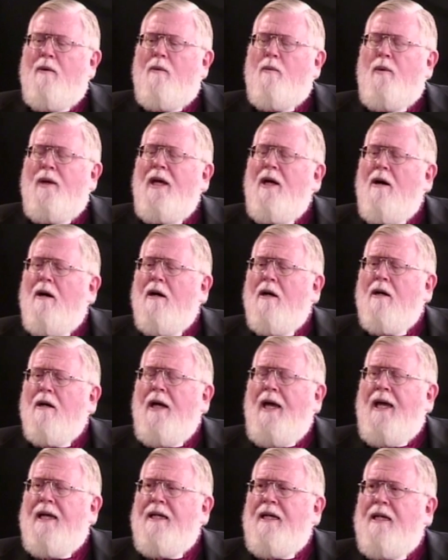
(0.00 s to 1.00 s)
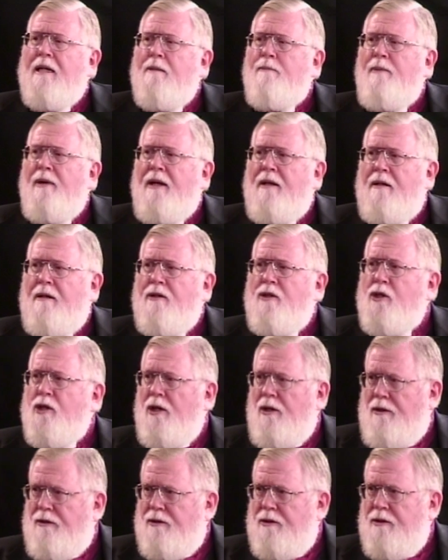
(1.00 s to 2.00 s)
We are an independent
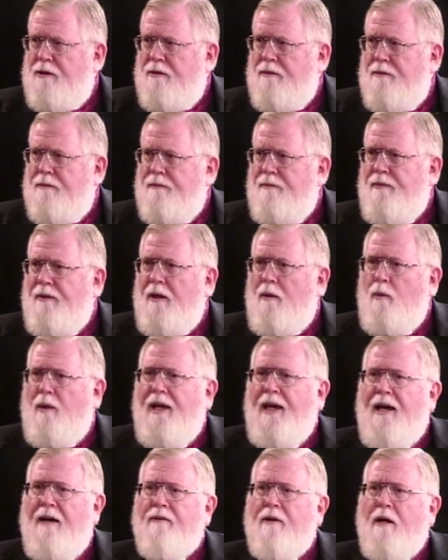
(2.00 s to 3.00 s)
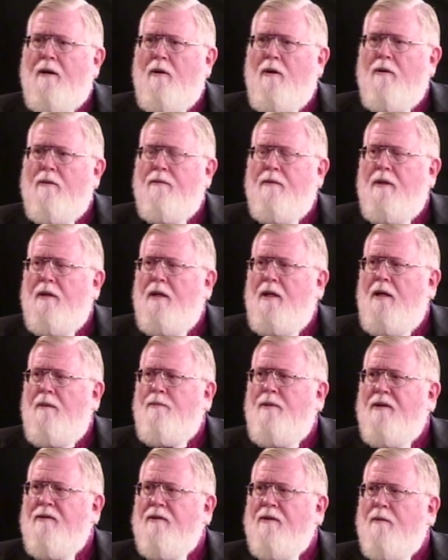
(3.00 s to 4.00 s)
church. We have our own
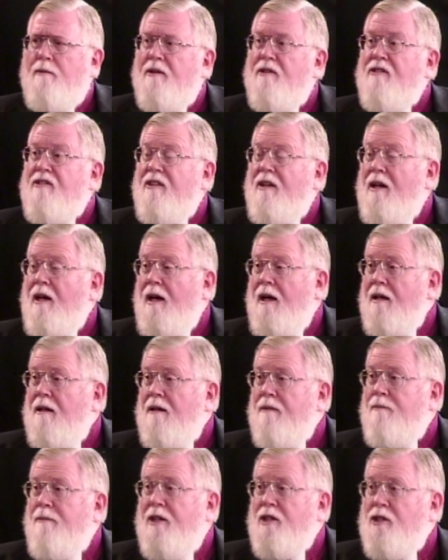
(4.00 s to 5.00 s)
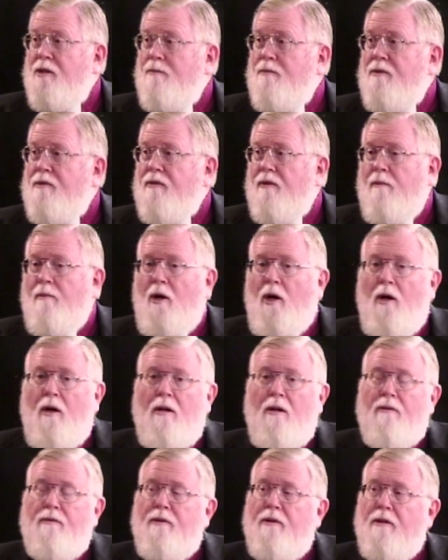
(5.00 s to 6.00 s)
Episcopal Synod of bishops from
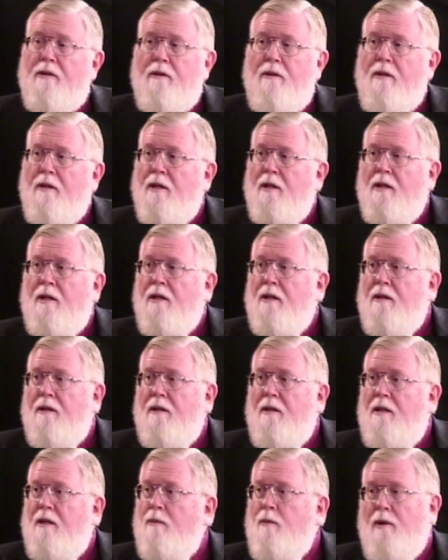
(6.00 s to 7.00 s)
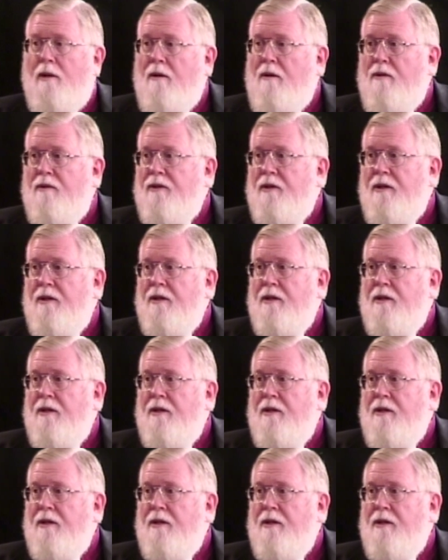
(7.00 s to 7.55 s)
all over the world.